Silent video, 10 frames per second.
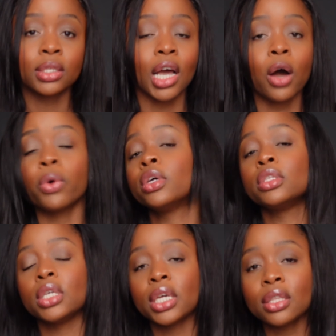Now,
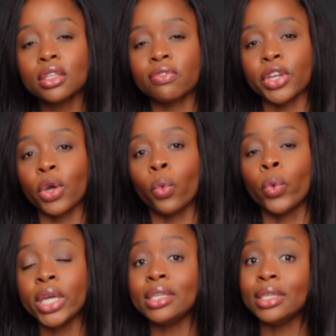in this video,
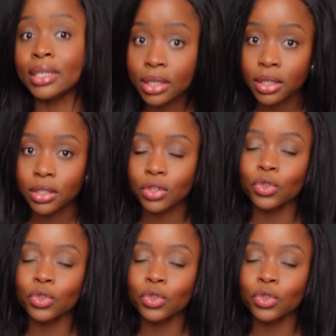we need